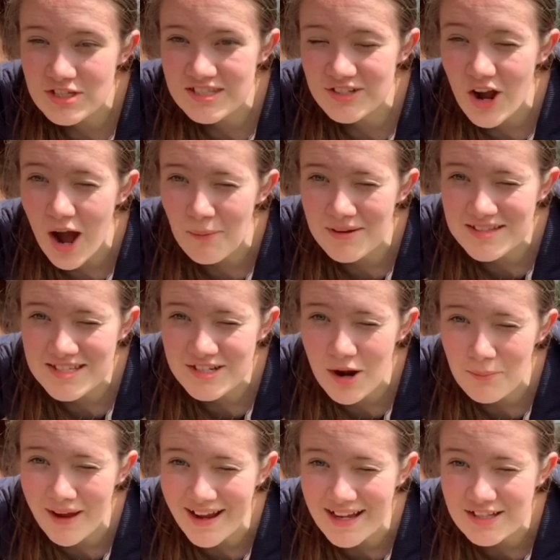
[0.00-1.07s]
commented on
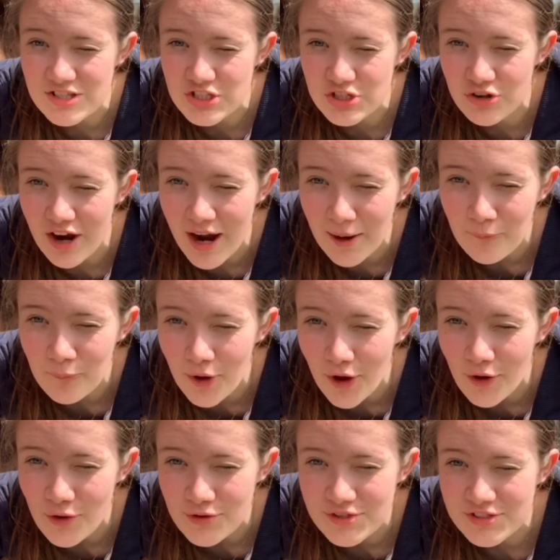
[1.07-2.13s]
my Instagram
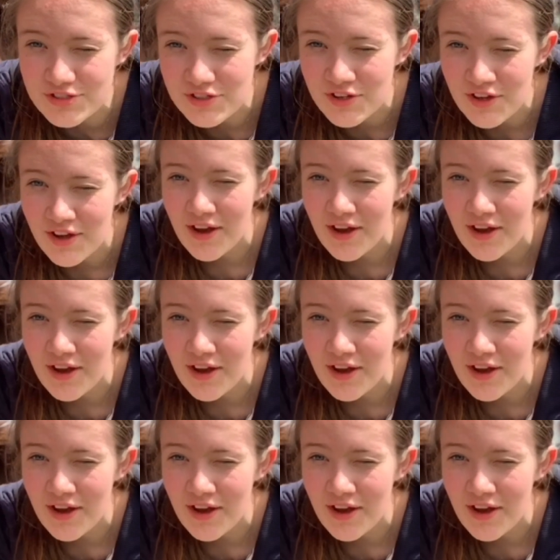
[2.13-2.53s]
post. No